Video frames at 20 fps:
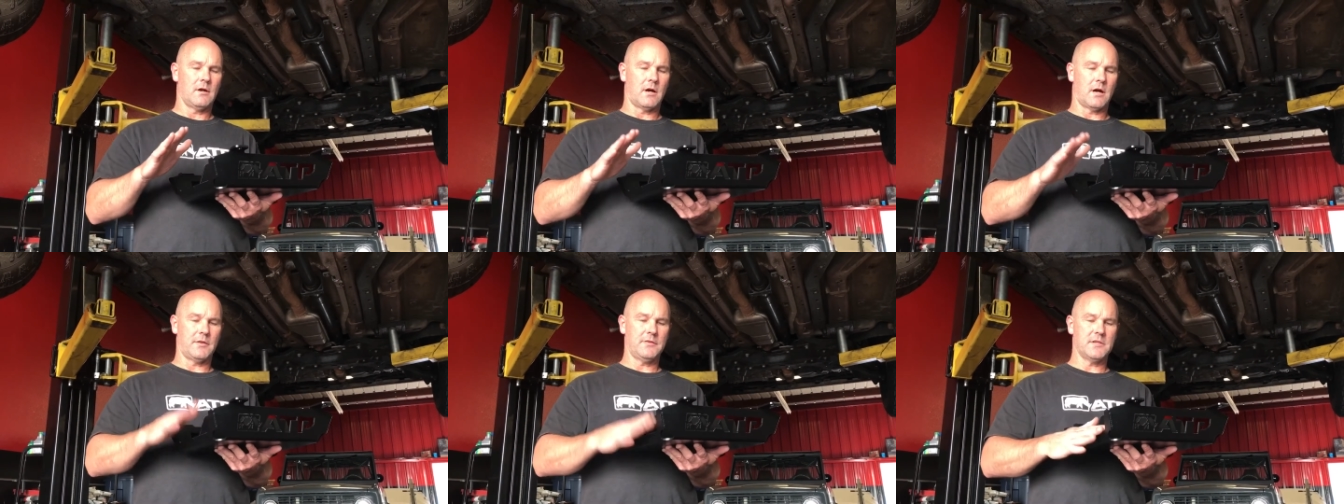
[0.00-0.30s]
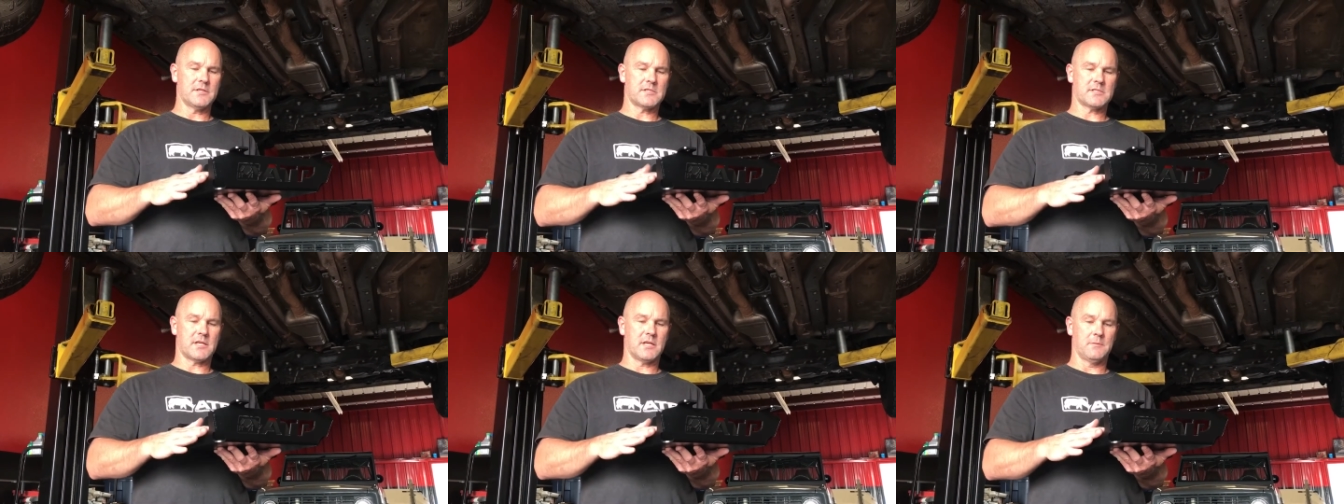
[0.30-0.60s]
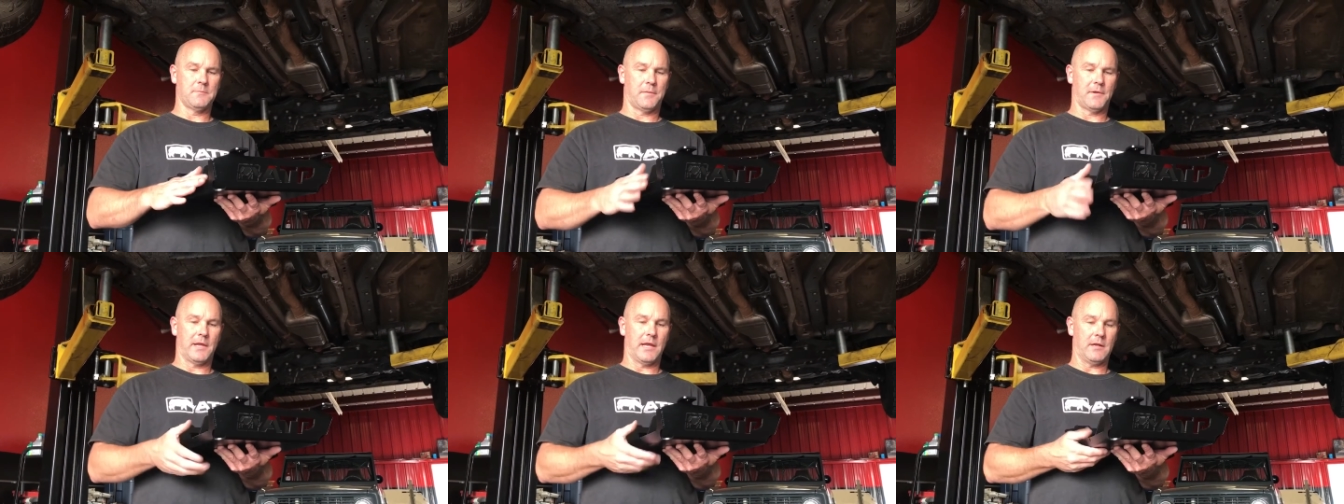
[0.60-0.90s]
On this
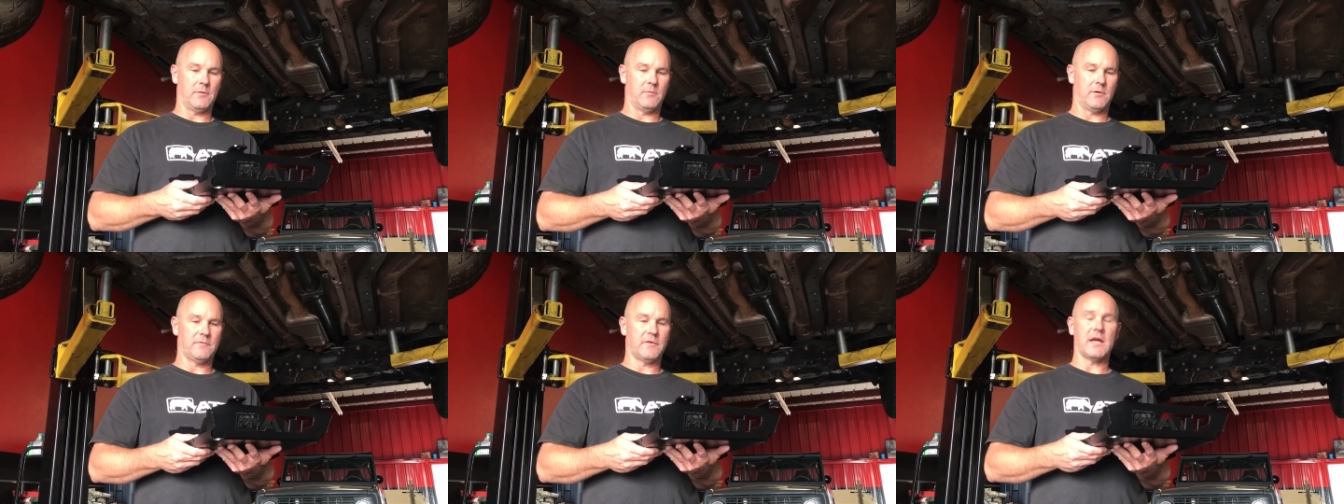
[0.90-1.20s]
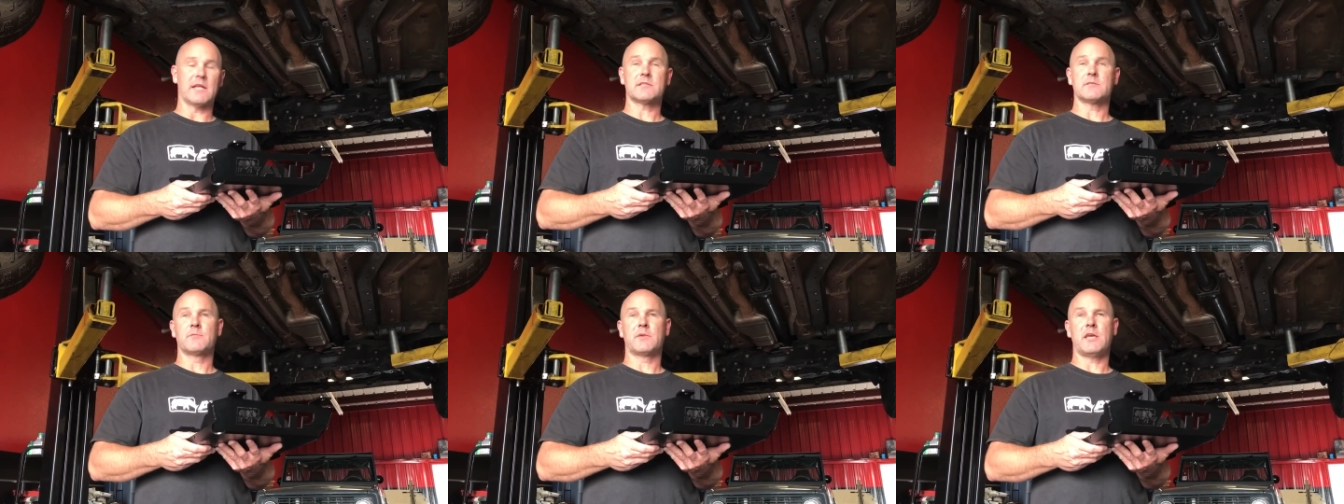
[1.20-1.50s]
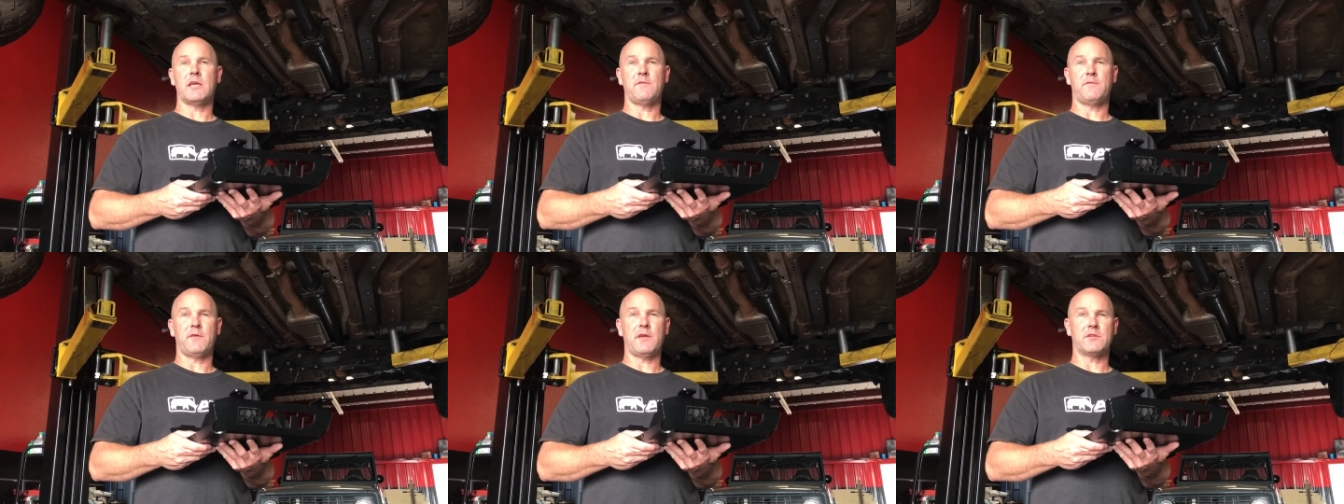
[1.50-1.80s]
skid plate, we've got some
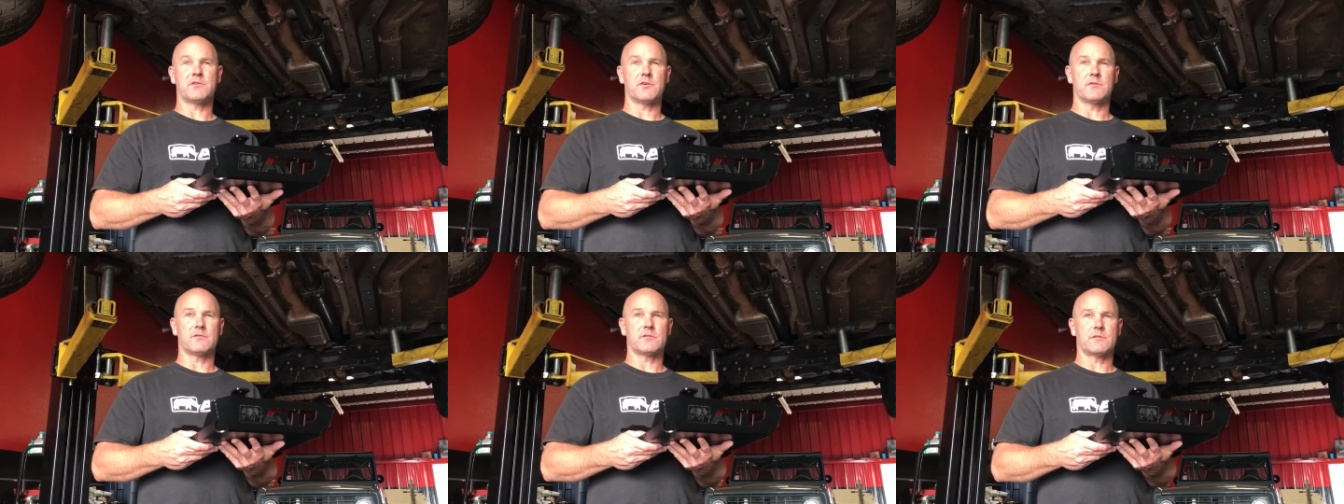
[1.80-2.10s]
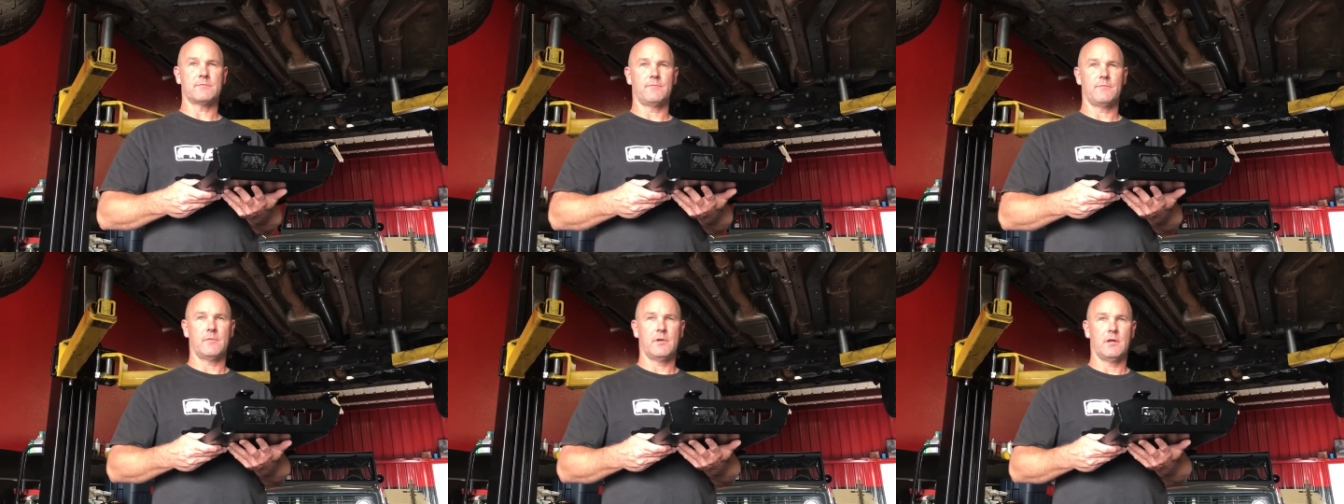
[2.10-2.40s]
key features.